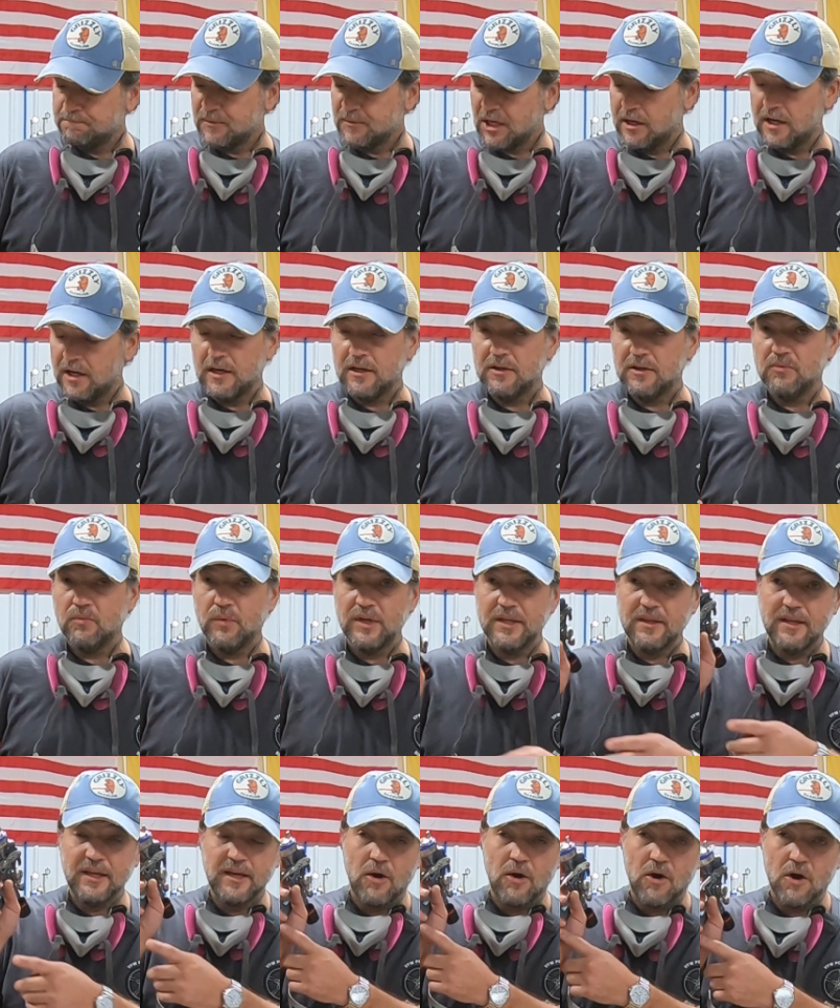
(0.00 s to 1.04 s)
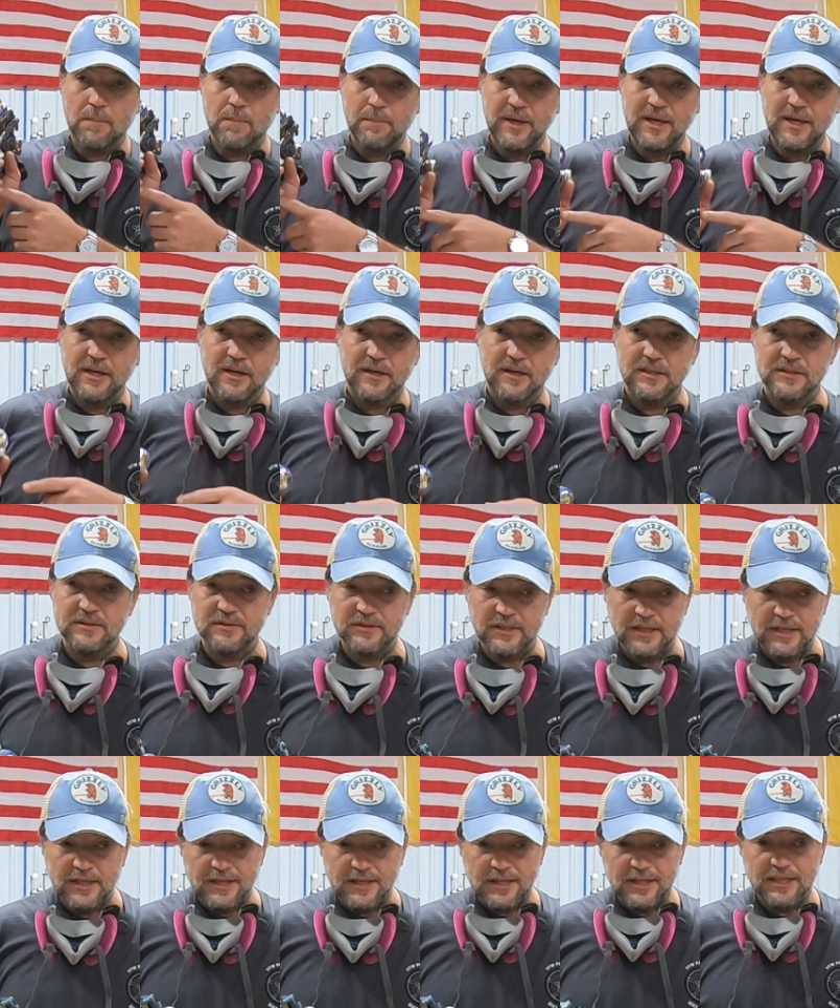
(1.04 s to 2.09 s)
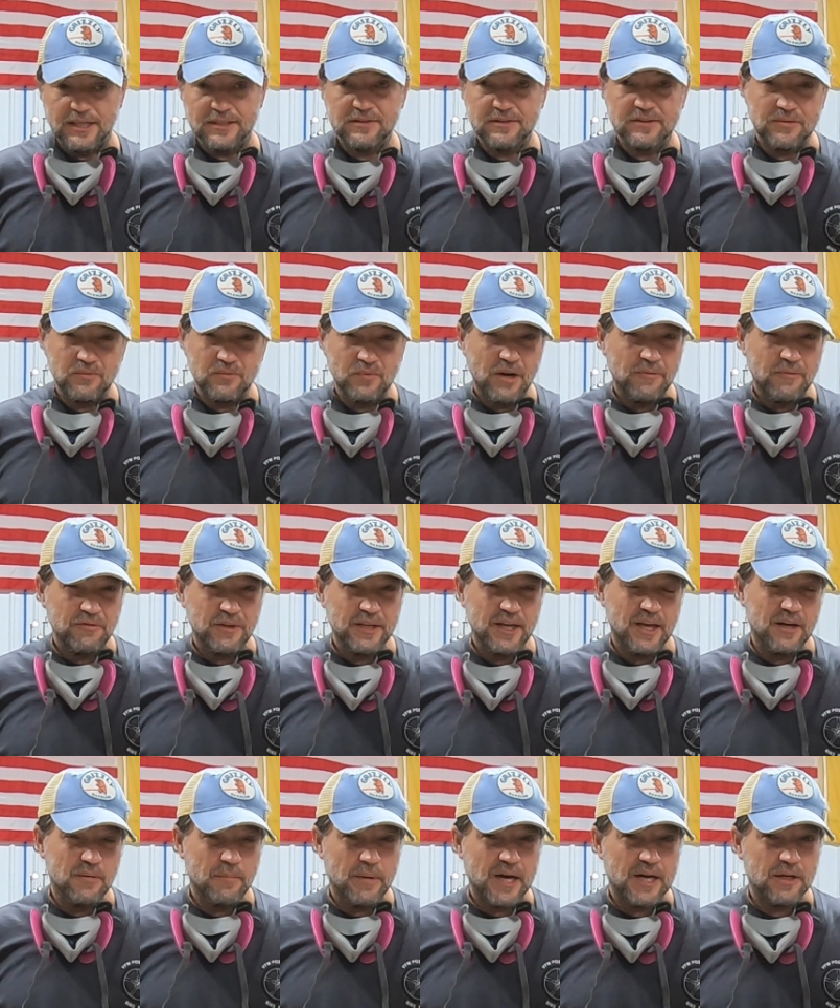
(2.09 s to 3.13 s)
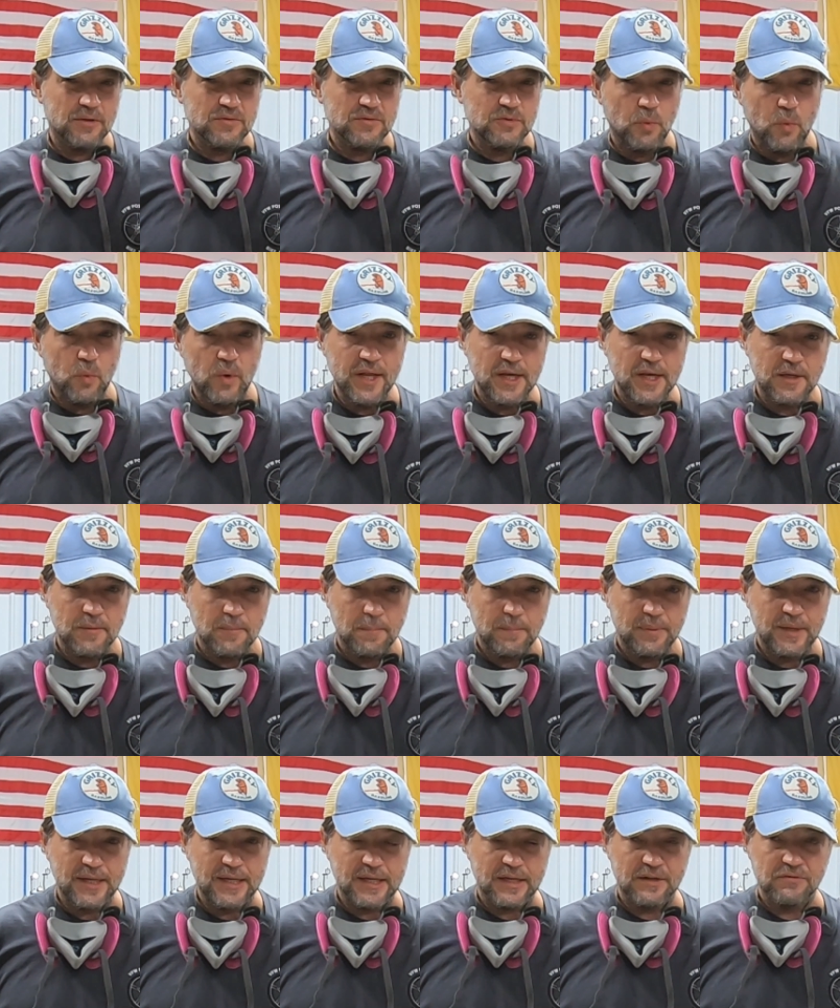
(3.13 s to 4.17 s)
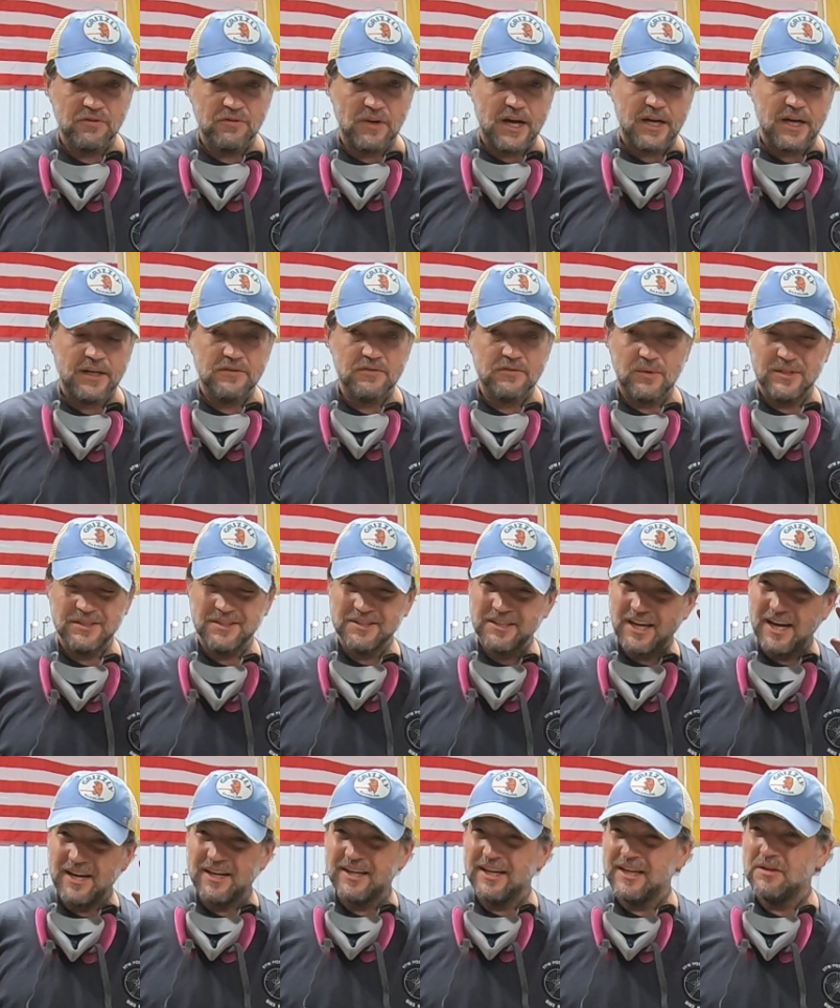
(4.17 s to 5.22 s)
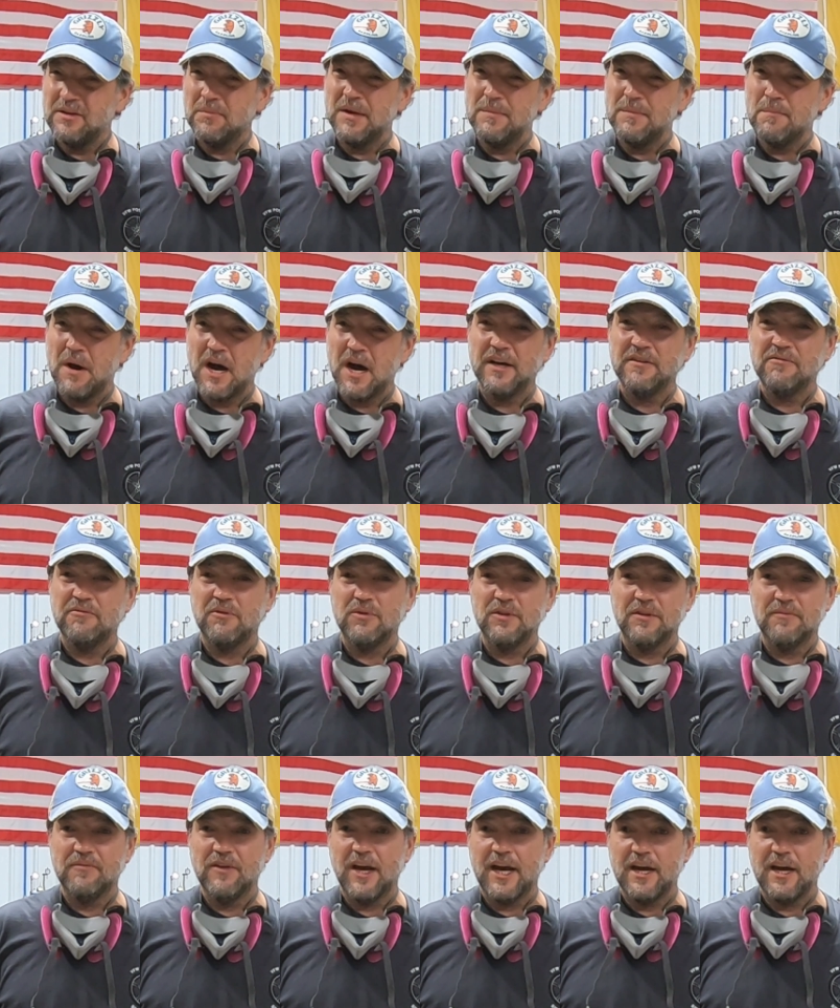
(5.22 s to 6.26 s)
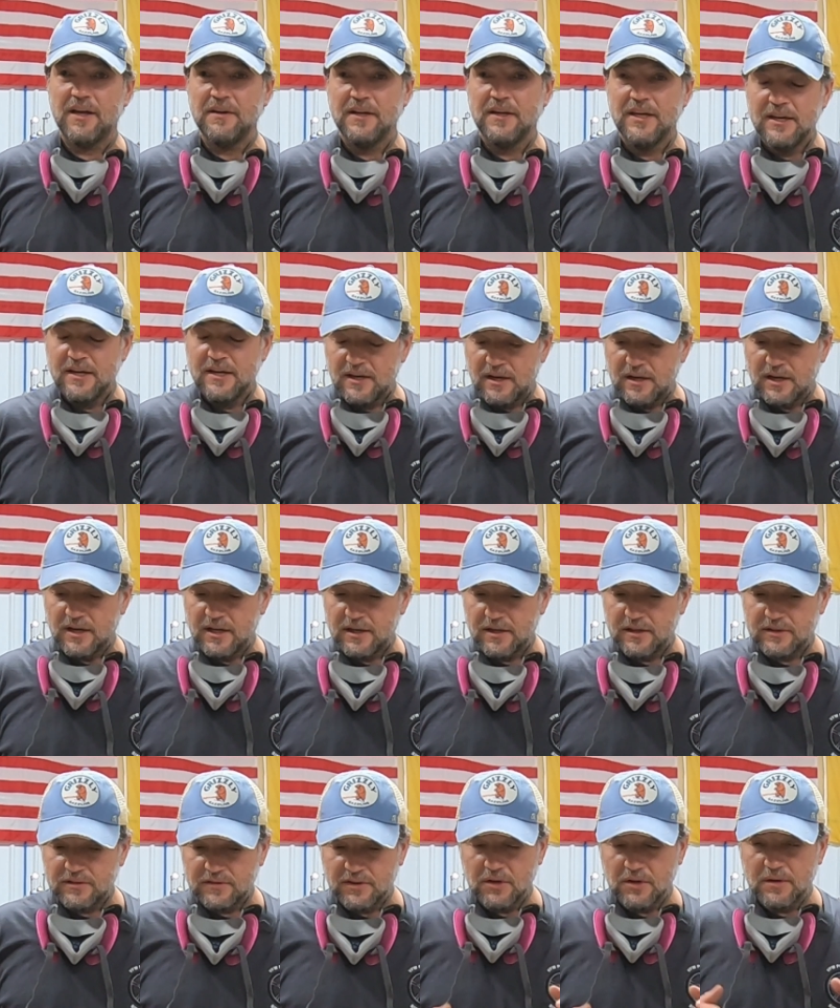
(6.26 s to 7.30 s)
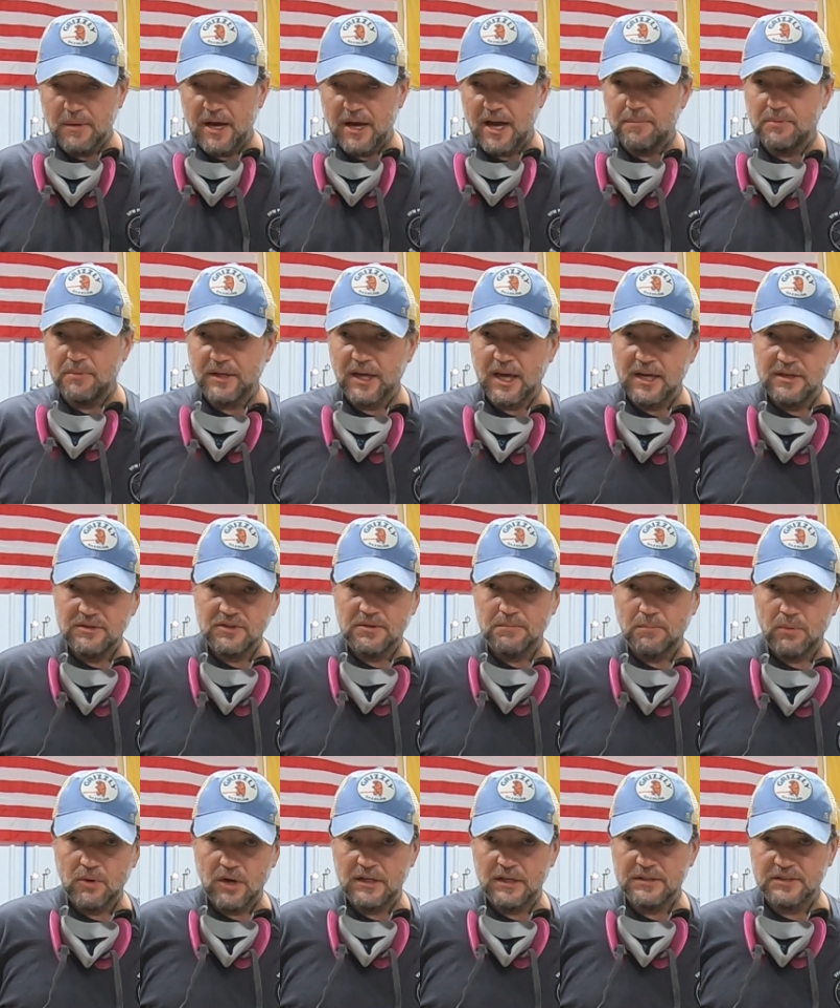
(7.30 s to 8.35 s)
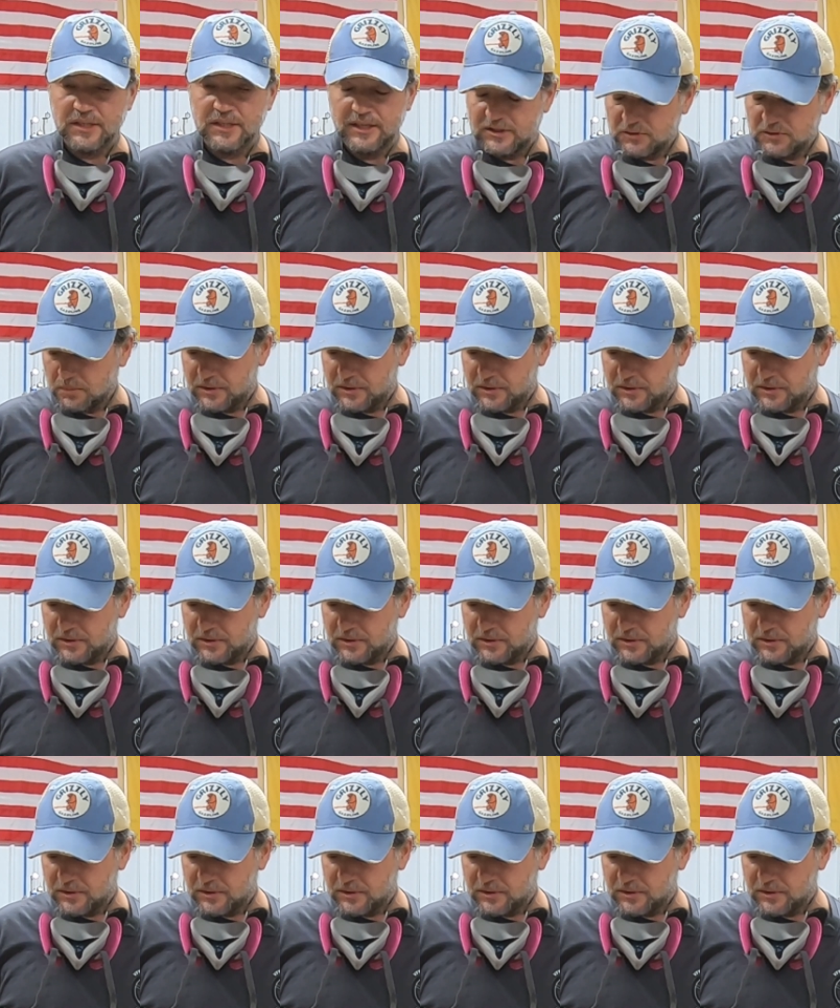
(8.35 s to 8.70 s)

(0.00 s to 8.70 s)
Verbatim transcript: Uh, with the RP guns, it's at roughly at about 20 psi. So I just kind of need to be mindful of that uh, during the application process.